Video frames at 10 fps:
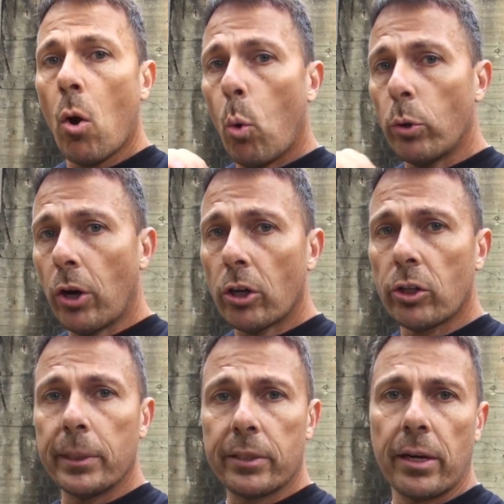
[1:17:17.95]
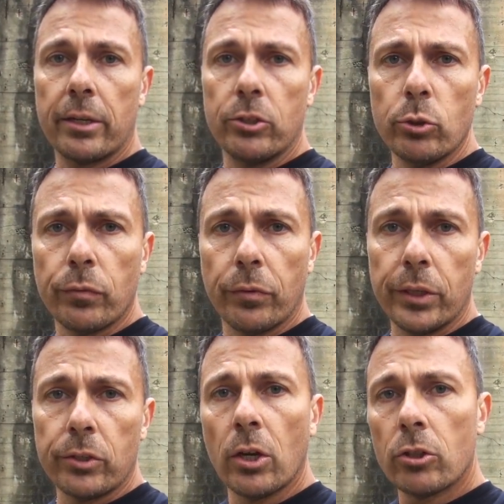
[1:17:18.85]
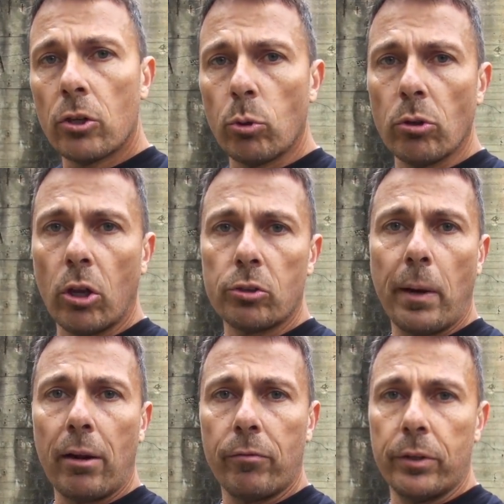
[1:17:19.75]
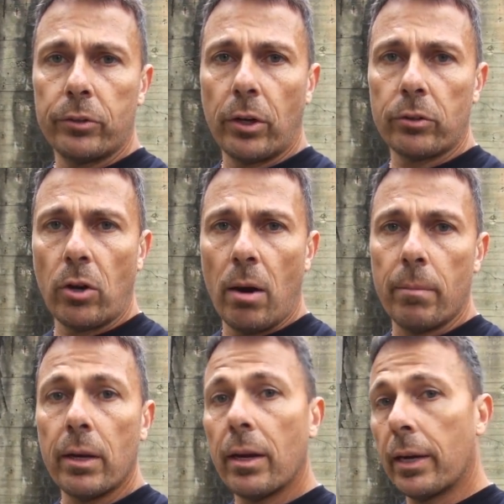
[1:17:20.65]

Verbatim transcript: or documents that I use for these, go to lostbattlefields.com.